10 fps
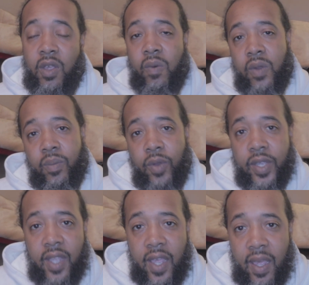want to
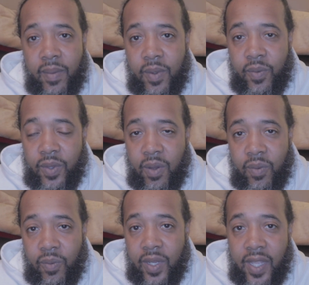break that habit, we're
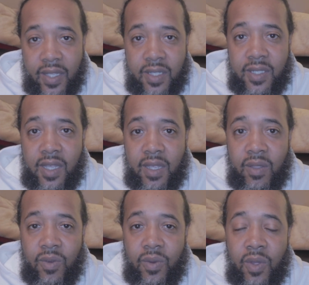gonna really have to see
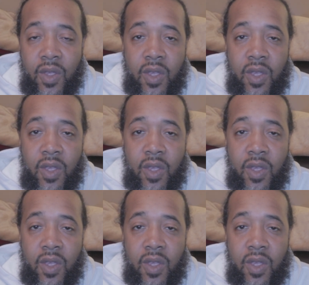it through.